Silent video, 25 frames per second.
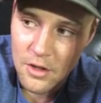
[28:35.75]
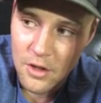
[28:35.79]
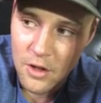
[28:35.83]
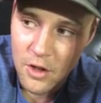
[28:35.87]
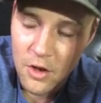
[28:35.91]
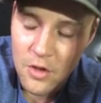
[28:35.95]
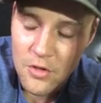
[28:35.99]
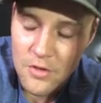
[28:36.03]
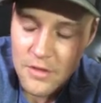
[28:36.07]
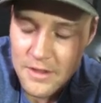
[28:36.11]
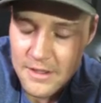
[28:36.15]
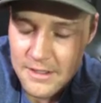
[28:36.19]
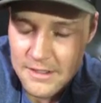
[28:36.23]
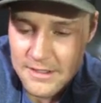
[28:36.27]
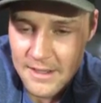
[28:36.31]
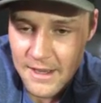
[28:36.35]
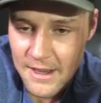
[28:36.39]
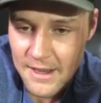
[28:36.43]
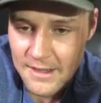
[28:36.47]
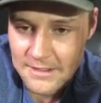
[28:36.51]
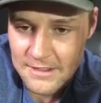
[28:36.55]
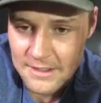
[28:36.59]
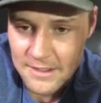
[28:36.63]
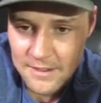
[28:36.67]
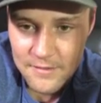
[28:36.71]
All these
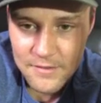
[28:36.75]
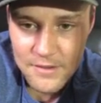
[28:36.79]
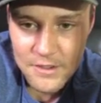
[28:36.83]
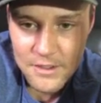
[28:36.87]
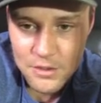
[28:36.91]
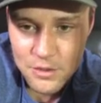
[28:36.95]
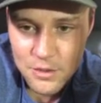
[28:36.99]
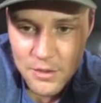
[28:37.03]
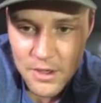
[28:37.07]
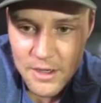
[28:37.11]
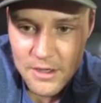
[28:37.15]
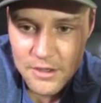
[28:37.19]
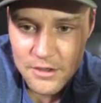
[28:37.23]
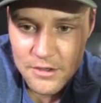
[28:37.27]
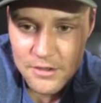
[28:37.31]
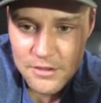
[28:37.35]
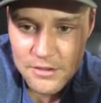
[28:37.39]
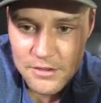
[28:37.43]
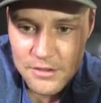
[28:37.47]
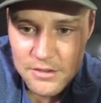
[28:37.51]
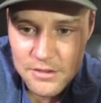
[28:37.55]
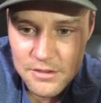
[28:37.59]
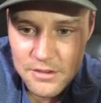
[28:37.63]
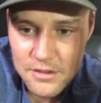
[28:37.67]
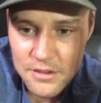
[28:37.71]
activity
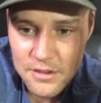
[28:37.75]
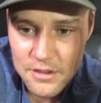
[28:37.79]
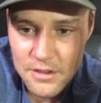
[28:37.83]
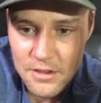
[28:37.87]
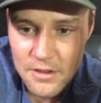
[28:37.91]
trackers